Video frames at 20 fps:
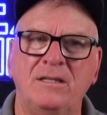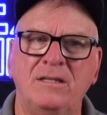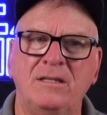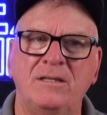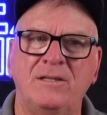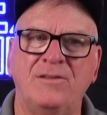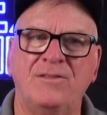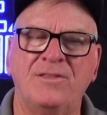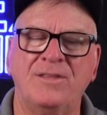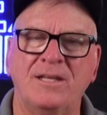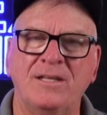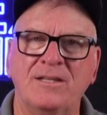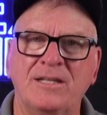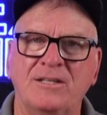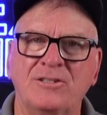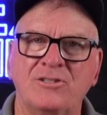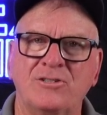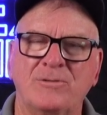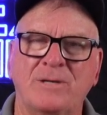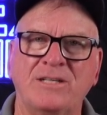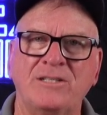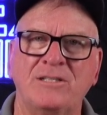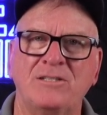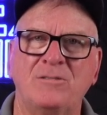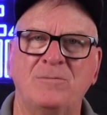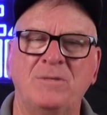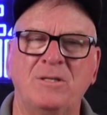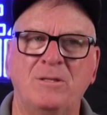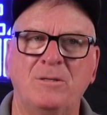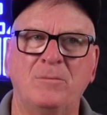the thing that
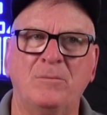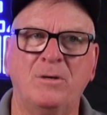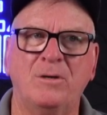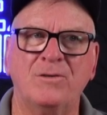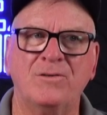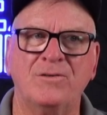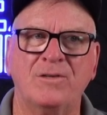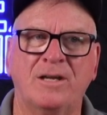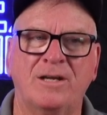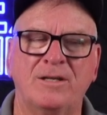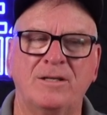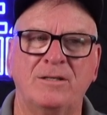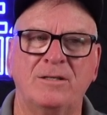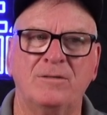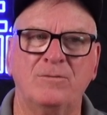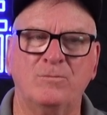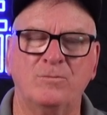stresses me the most on